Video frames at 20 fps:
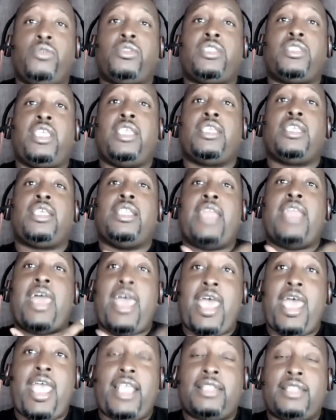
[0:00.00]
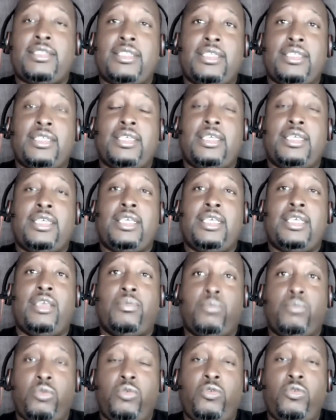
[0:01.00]
You think and act
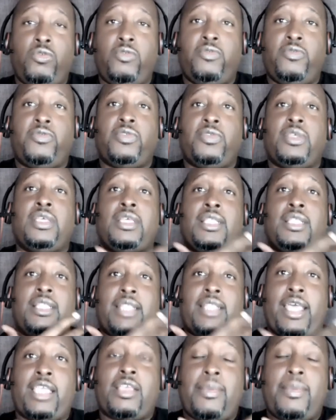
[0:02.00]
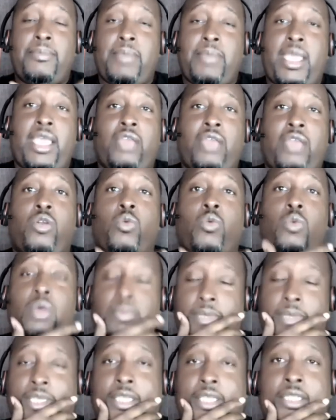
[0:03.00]
and move like a man or a
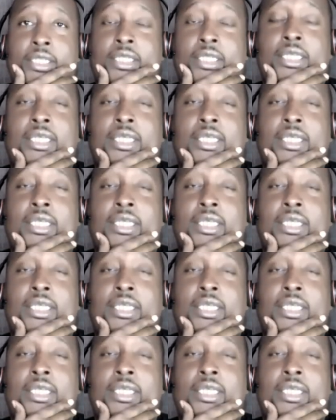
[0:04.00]
woman.